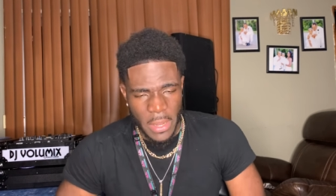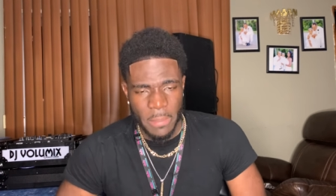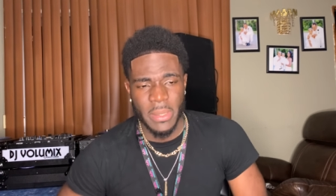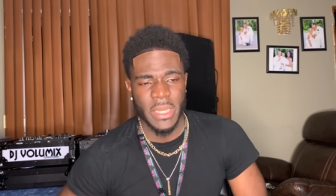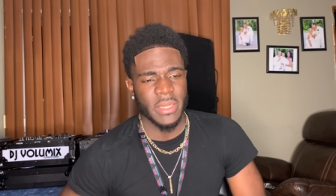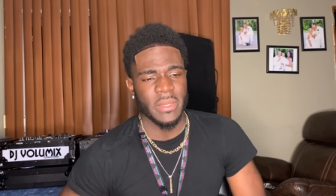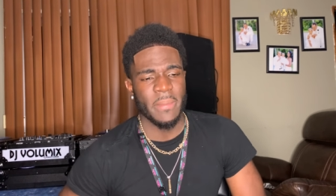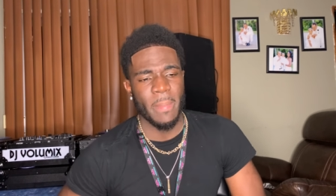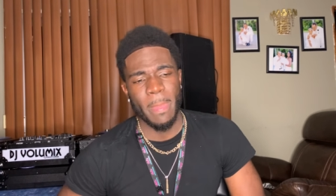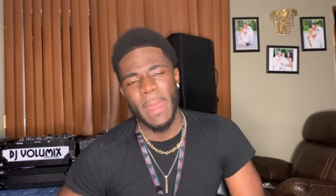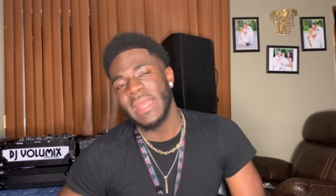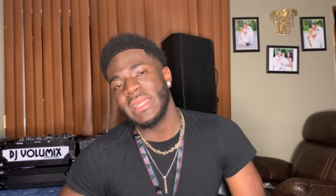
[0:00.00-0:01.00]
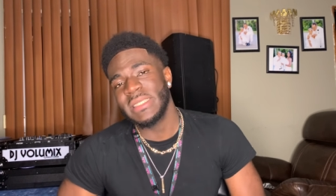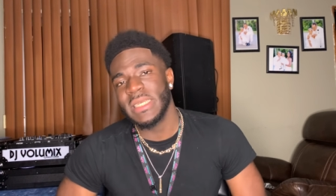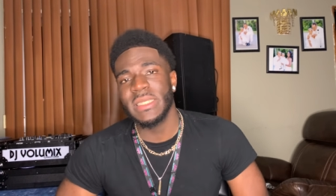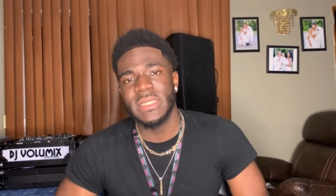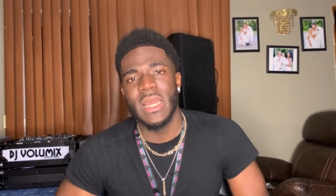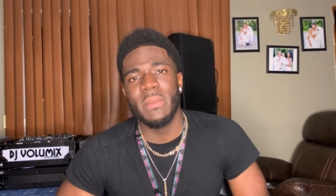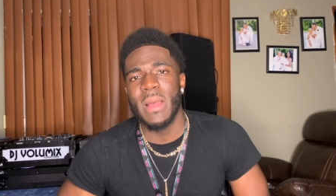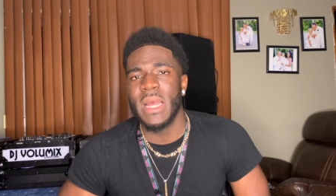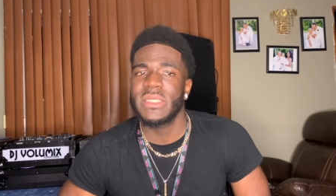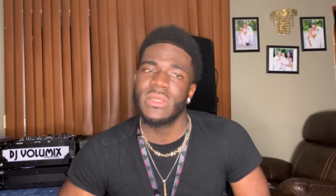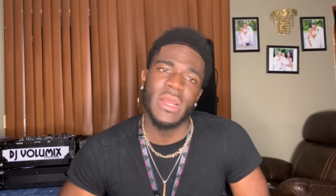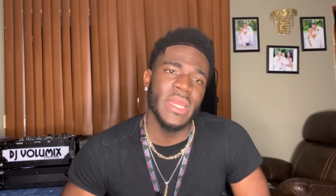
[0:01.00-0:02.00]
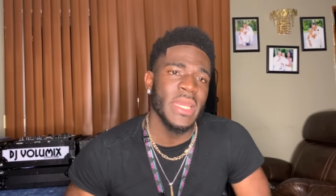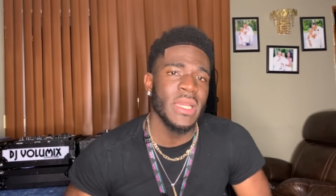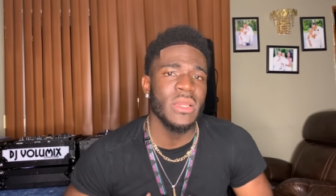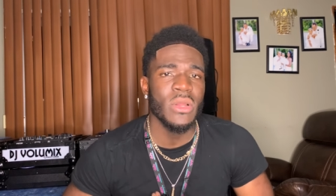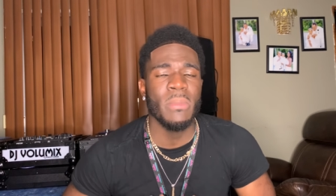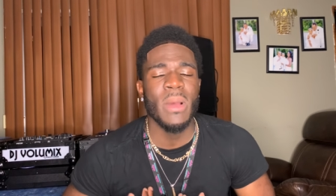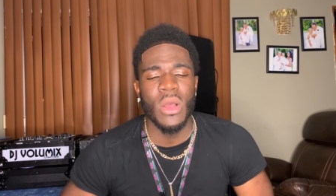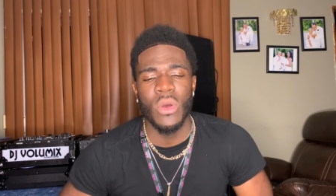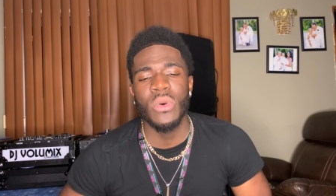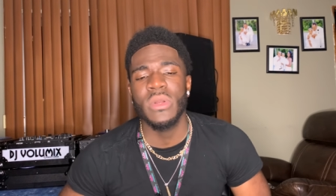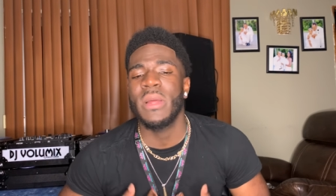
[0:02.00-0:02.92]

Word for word: But at the same time, I started healing on my own.